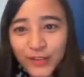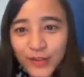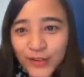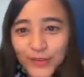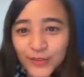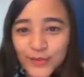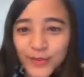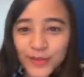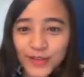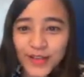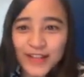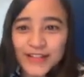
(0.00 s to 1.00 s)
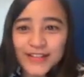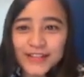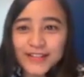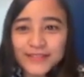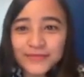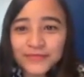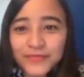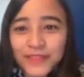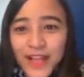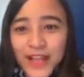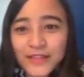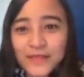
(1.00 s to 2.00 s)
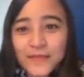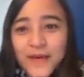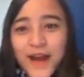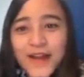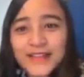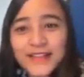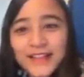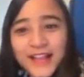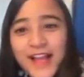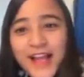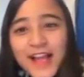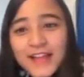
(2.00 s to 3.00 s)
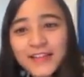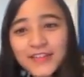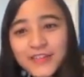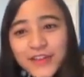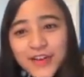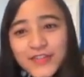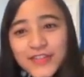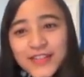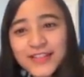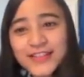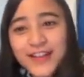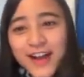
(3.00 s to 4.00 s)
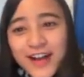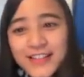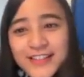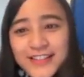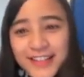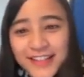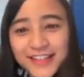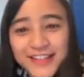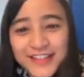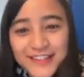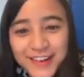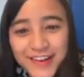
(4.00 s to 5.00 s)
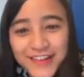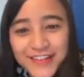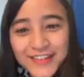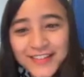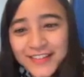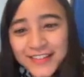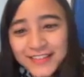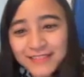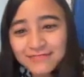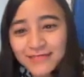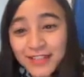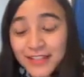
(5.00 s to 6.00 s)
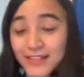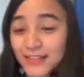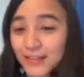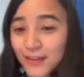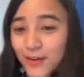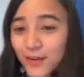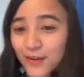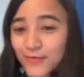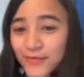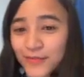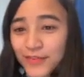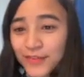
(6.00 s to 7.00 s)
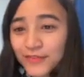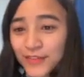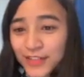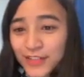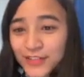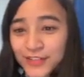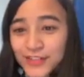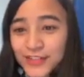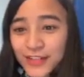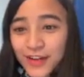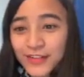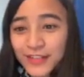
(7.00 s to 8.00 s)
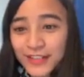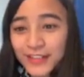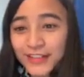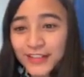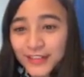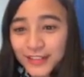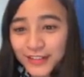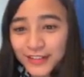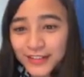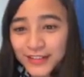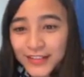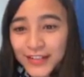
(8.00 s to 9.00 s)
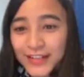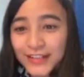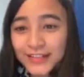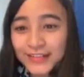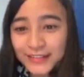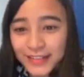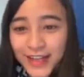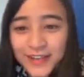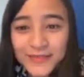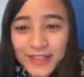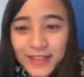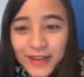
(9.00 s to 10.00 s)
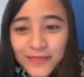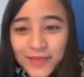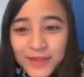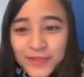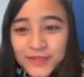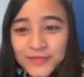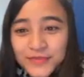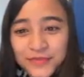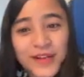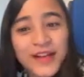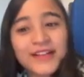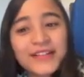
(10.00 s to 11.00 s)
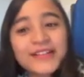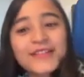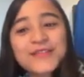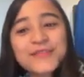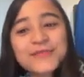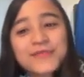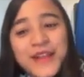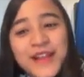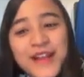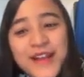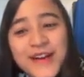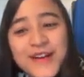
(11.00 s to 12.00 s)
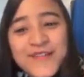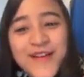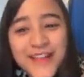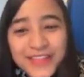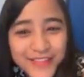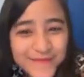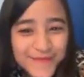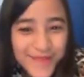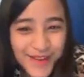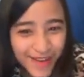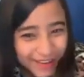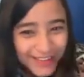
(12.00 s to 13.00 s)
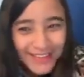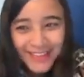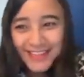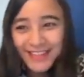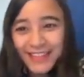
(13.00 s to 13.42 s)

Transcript: along the bookcases, and the mice clear their throats and start singing songs. It isn't long before the villagers start taking a look, climbing up onto Franklin to peer at the bugs.